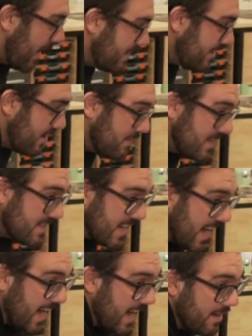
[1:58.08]
idea for this
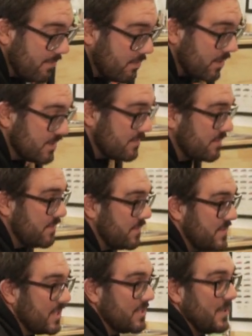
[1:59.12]
car was
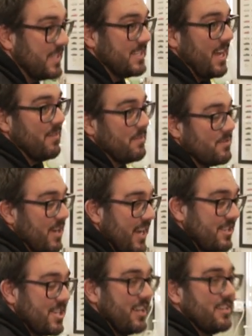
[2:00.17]
6 weeks out from
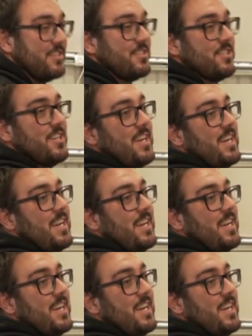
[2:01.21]
Drag Challenge.